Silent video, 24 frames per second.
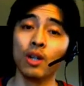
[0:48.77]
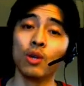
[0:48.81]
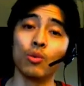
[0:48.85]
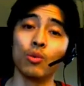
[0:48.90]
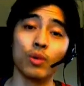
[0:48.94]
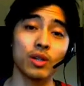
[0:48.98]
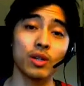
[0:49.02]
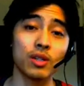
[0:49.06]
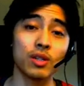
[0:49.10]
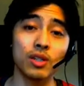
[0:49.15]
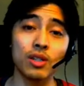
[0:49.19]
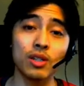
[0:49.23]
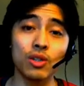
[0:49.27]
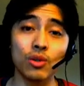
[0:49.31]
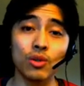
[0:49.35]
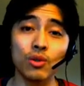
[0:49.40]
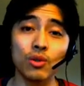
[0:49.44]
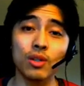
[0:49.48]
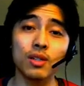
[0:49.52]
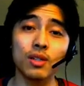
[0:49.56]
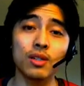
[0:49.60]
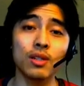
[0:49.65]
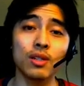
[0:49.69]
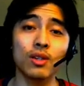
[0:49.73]
We're going to do
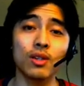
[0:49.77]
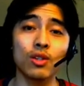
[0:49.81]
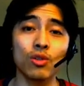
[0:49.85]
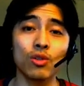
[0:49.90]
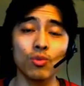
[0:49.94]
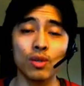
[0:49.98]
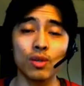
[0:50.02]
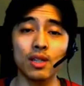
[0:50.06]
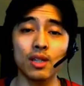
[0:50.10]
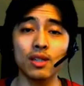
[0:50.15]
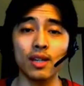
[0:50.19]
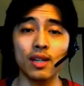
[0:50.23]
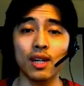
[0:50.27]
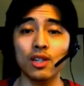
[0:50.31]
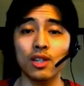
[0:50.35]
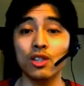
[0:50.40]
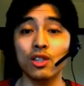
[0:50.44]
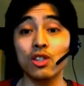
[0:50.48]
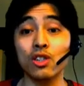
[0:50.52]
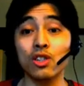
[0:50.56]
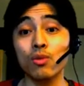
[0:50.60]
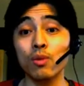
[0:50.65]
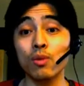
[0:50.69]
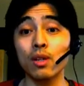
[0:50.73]
this in three
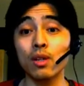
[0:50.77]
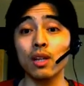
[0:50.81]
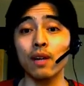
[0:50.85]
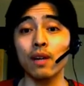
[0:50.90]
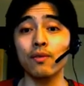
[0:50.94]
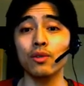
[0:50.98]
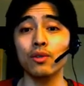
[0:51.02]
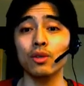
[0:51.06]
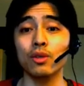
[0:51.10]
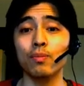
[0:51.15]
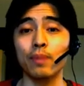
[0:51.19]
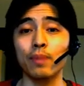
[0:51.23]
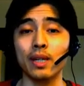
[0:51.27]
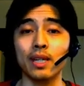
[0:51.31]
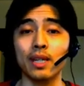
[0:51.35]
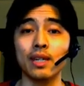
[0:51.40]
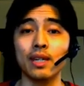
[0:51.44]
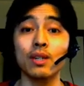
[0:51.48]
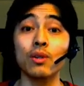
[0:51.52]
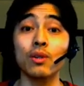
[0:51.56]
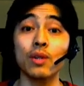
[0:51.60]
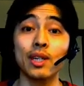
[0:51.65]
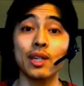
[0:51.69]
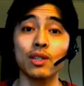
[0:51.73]
sections, three levels,
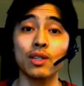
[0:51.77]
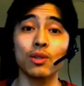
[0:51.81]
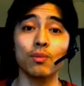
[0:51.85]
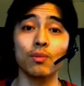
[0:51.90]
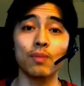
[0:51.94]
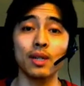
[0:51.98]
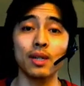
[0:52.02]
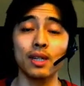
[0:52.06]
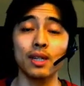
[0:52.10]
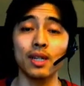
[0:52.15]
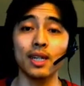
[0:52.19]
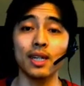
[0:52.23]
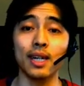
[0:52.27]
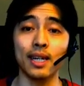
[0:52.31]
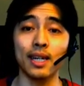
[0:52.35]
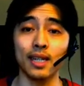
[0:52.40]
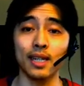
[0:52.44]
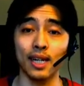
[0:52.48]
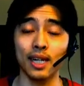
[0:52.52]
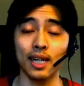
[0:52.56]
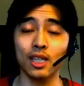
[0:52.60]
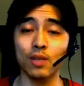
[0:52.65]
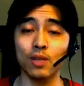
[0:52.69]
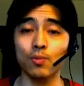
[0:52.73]
beginner, intermediate, and
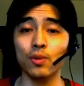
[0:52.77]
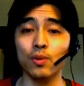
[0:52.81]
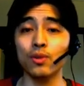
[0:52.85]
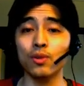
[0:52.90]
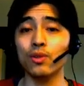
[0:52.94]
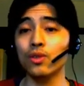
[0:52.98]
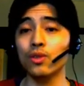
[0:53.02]
expert.